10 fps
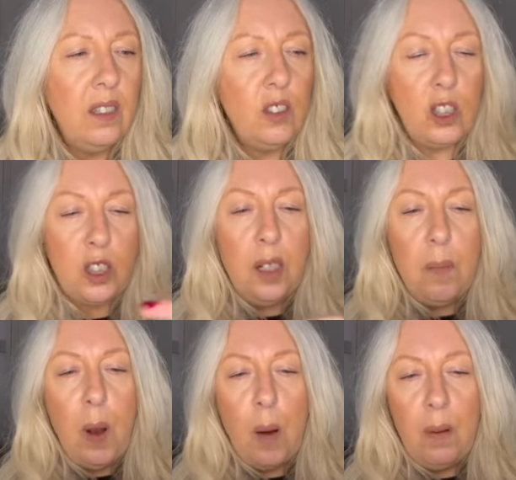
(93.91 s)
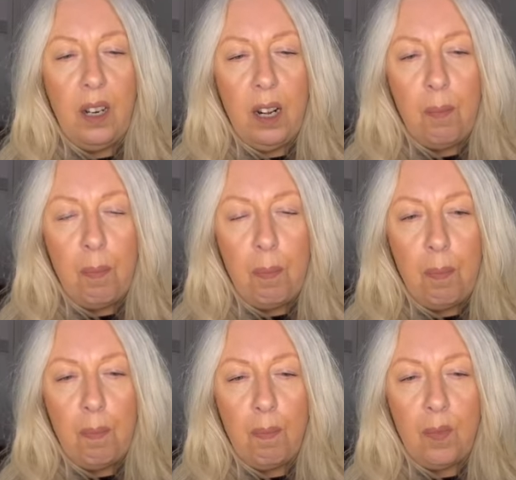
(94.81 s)
Just going to pop a little,
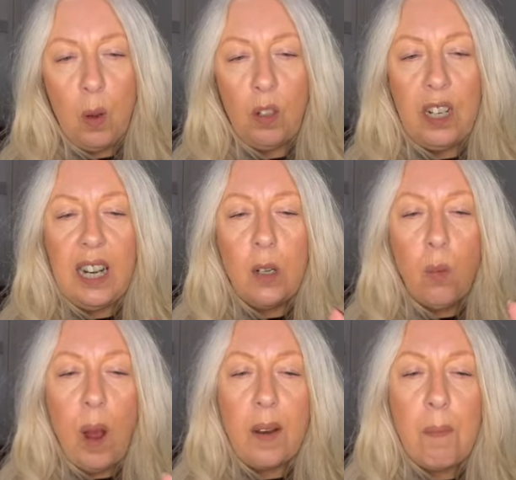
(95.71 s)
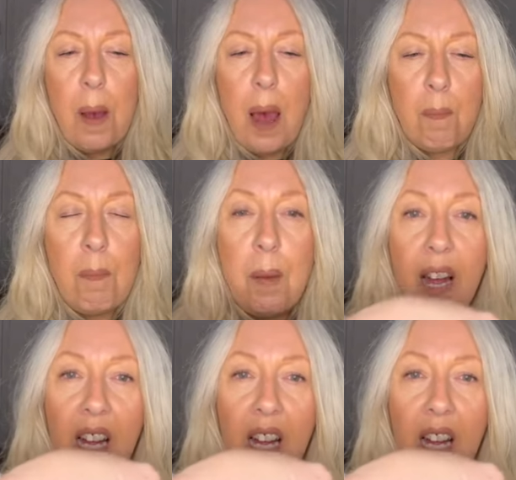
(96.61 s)
you only need one pump.